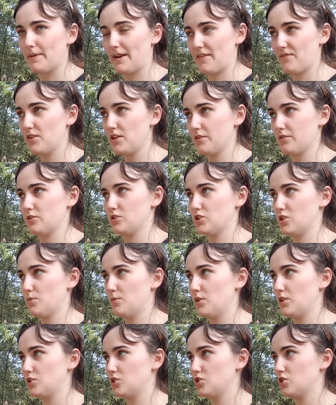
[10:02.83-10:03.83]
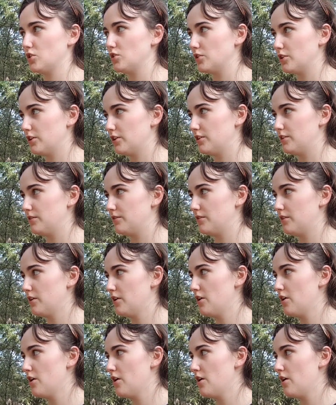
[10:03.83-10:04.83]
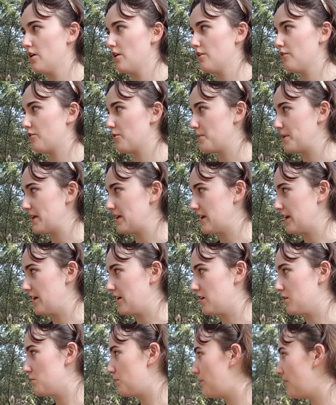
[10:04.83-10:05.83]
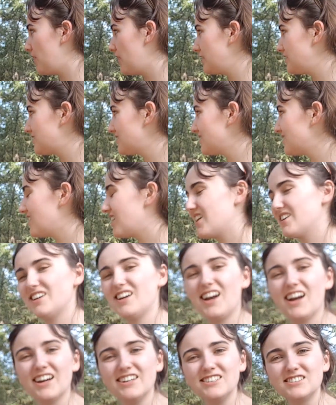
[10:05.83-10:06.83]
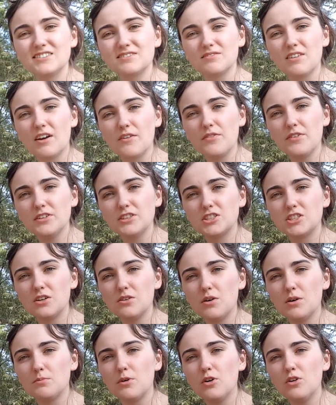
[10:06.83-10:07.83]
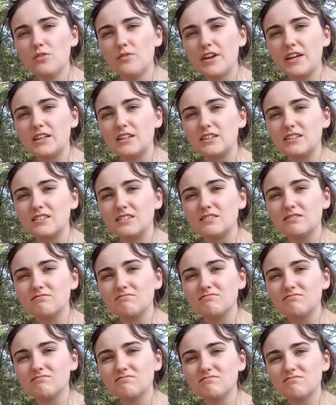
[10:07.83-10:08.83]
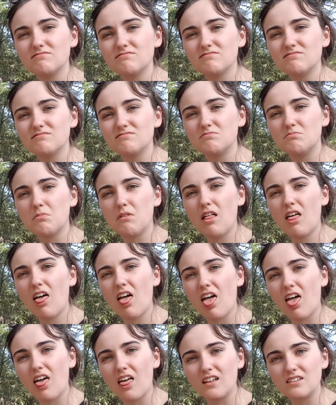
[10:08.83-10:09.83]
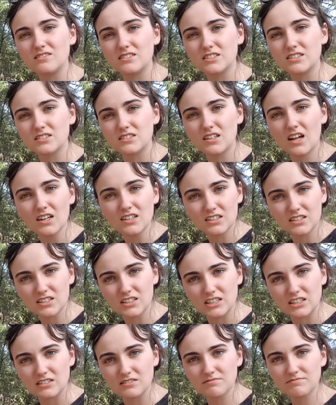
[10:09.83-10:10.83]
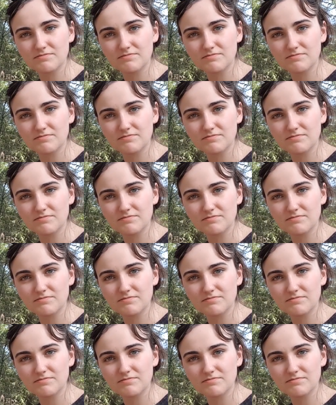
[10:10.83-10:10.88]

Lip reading: I feel like there's so much to learn from being here, but I feel so unmotivated and just not good.